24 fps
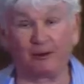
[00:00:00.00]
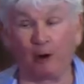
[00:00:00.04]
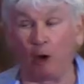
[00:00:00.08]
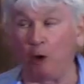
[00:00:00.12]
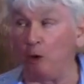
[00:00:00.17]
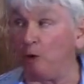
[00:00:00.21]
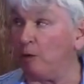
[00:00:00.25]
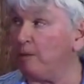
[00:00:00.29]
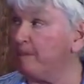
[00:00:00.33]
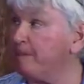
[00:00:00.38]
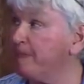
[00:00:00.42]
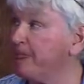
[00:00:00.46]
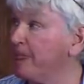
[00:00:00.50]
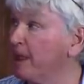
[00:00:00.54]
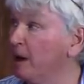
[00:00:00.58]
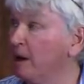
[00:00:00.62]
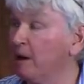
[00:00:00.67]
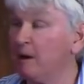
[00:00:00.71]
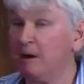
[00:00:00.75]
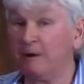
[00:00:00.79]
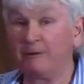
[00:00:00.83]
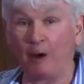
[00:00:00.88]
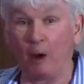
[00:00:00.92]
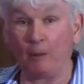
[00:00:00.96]
to flow
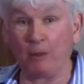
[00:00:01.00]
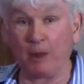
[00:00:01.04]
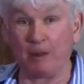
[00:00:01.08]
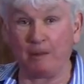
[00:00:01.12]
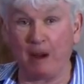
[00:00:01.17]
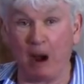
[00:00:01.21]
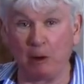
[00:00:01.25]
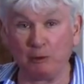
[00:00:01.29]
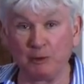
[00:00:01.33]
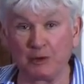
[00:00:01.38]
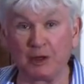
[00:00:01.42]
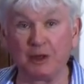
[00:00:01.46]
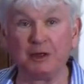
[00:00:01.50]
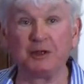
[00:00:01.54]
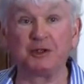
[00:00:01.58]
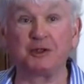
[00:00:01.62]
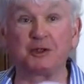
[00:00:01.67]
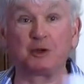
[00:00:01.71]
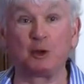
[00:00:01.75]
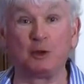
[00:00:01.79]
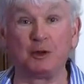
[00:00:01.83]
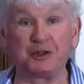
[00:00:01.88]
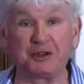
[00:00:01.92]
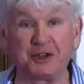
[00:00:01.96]
from the mountains
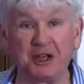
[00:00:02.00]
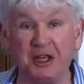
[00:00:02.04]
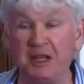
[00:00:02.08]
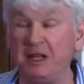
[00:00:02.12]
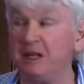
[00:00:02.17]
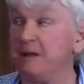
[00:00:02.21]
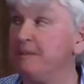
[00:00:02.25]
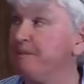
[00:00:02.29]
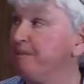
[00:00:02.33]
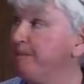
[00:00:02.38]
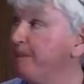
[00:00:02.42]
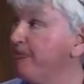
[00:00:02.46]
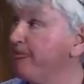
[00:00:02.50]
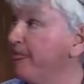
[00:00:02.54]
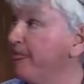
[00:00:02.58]
to the sea.